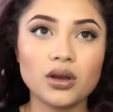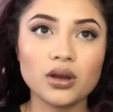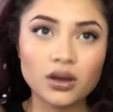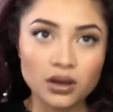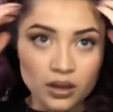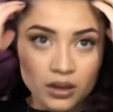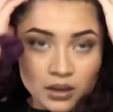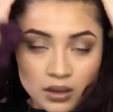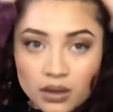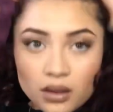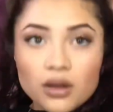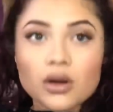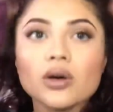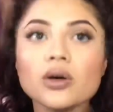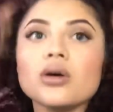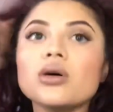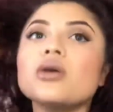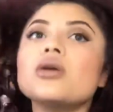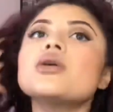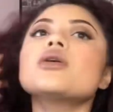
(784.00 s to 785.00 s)
I had to leave
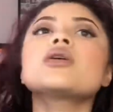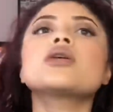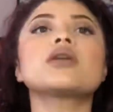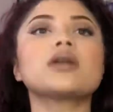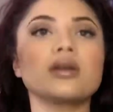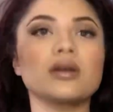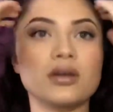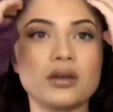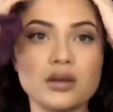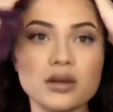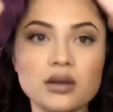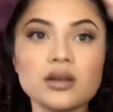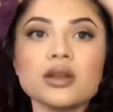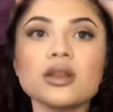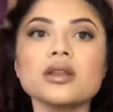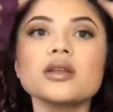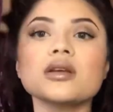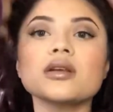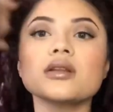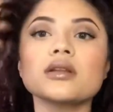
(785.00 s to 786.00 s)
already, that it was time to go,
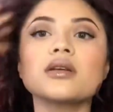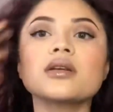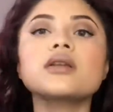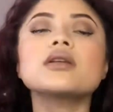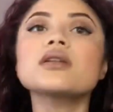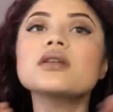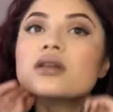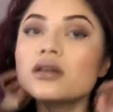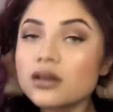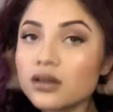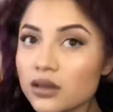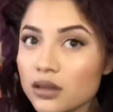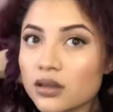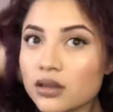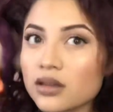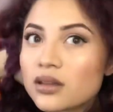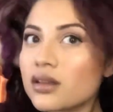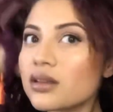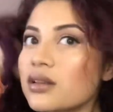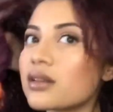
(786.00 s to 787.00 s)
but I was not ready. I just
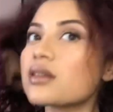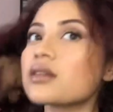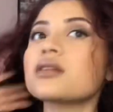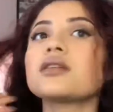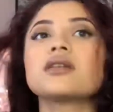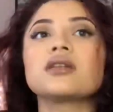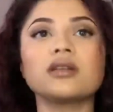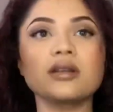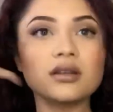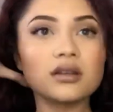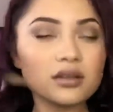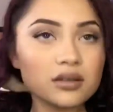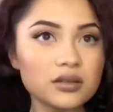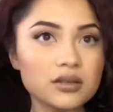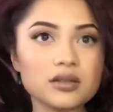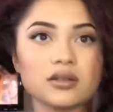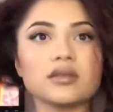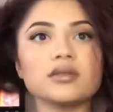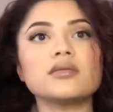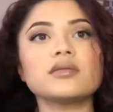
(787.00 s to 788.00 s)
finished my
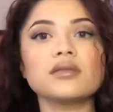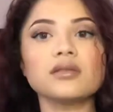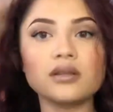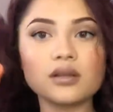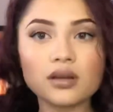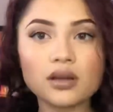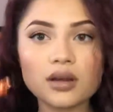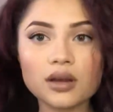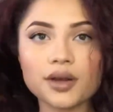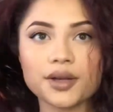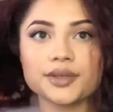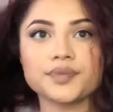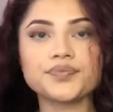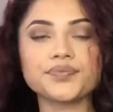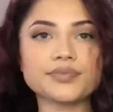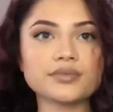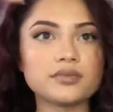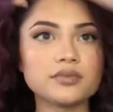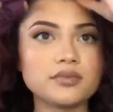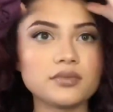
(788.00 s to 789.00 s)
makeup.
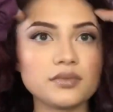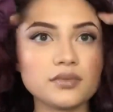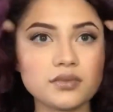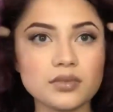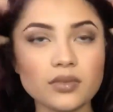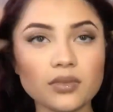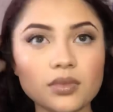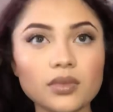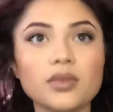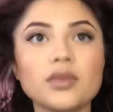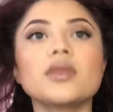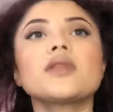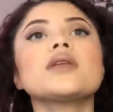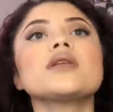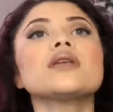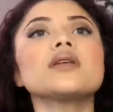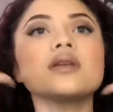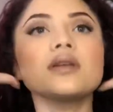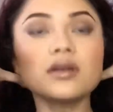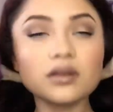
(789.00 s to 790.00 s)
So I was
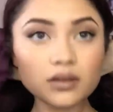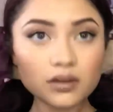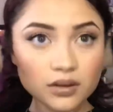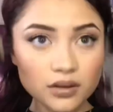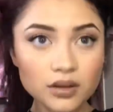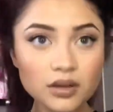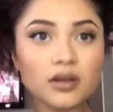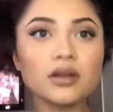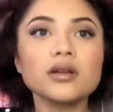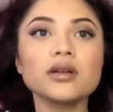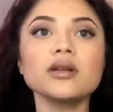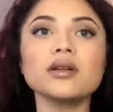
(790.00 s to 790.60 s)
rushing so bad.